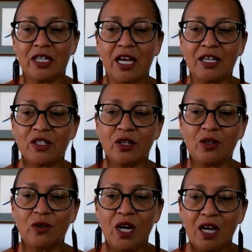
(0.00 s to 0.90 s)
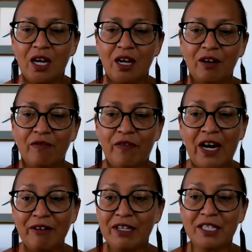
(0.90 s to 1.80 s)
And so
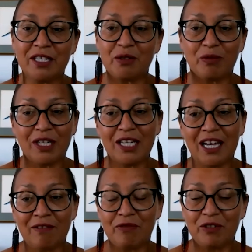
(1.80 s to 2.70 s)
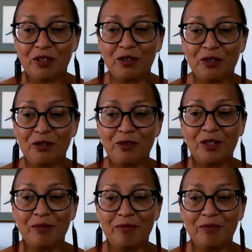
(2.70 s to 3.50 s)
viruses really have 2